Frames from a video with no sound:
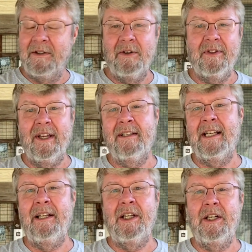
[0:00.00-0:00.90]
Two things I
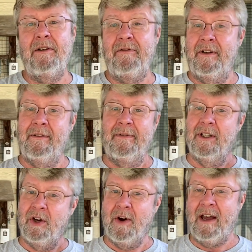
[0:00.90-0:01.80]
love,
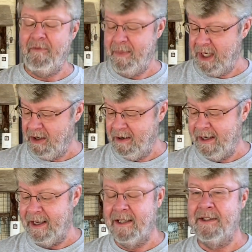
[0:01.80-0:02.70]
craft beer
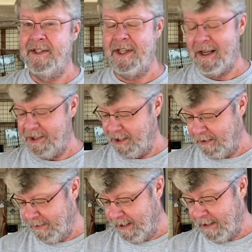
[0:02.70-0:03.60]
and salsa
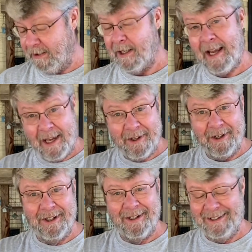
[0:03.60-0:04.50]
together.
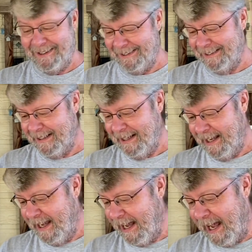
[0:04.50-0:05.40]

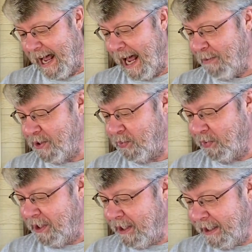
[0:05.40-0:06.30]
I was
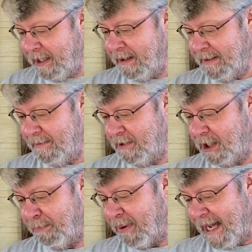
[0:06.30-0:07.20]
really
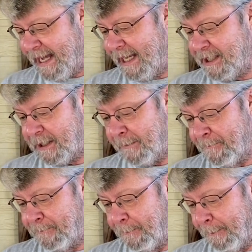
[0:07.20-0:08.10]
surprised
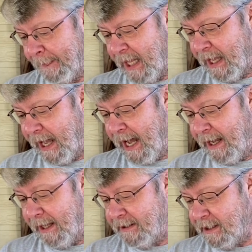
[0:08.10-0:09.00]

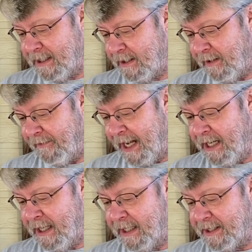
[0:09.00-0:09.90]
to
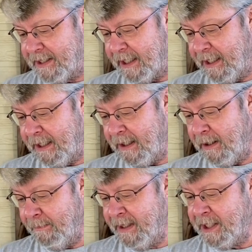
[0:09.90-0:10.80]
find this.
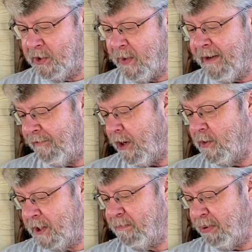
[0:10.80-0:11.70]
Mrs.
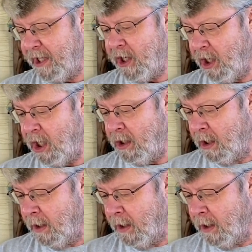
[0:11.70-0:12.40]
Renfro's is pretty good.